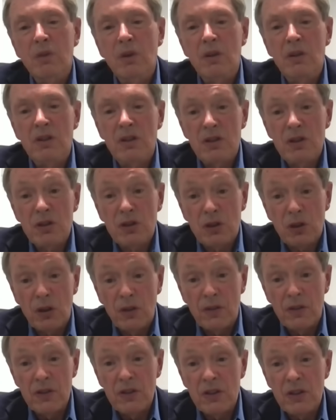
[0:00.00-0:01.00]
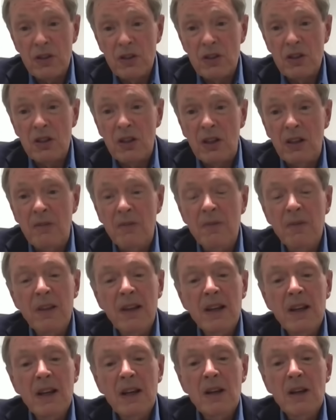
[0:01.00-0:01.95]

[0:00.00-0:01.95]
for the surface of the sun,